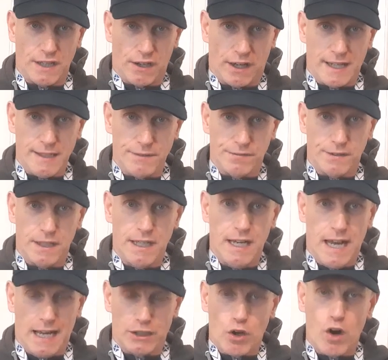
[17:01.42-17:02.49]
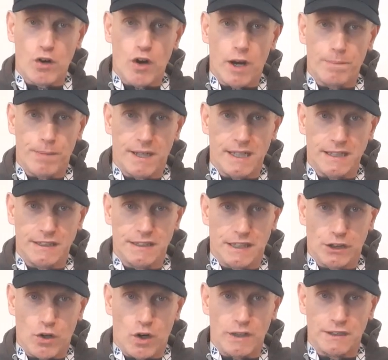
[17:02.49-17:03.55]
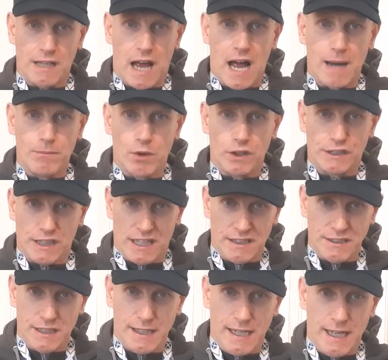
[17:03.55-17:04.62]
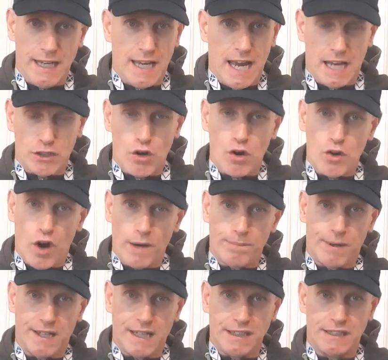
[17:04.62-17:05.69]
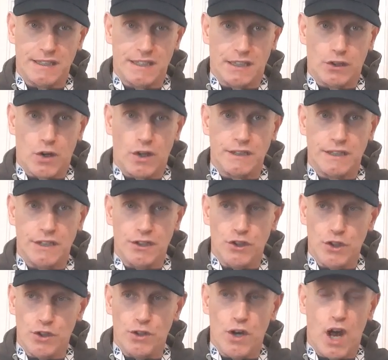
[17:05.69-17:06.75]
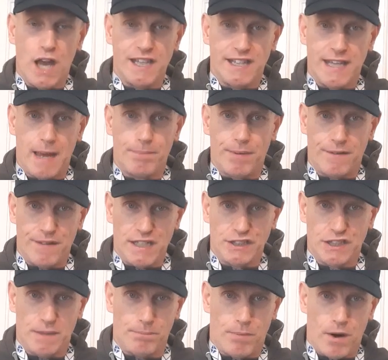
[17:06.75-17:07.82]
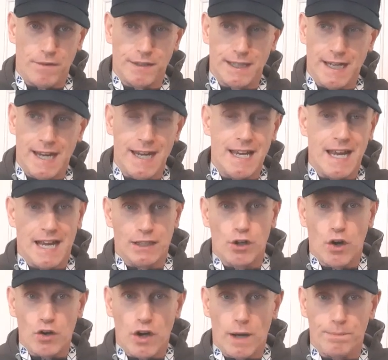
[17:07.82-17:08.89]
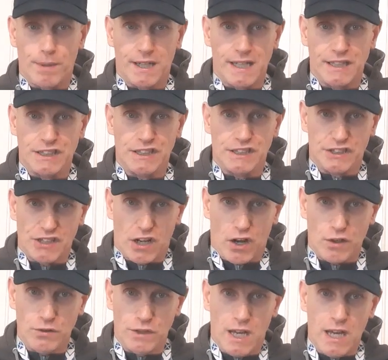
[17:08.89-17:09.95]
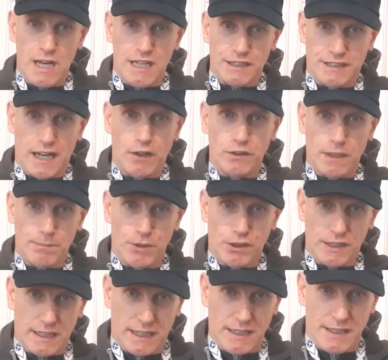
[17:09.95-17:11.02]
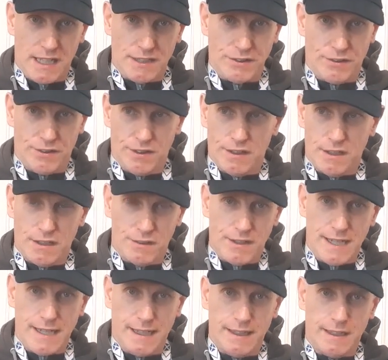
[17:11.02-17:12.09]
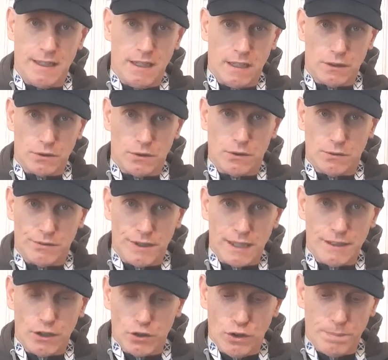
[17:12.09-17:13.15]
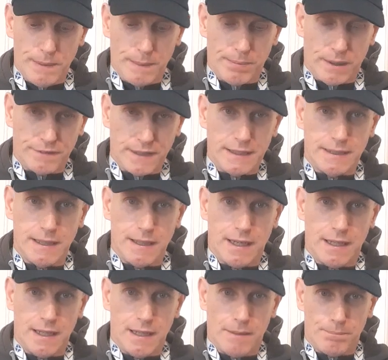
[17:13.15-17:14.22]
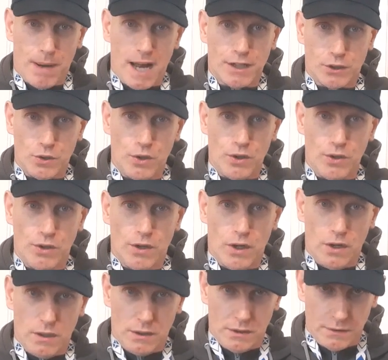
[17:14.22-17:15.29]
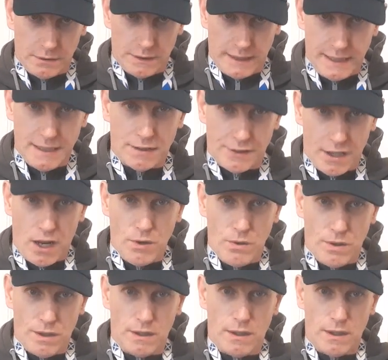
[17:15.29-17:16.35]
your life. It's all corporations that's causing harm, loss and injury. It's all corporations that's causing you deprivation and poverty. It's all corporations that's allowed child abuse to continue, right? So there you go, people. I've given you part 2 here now.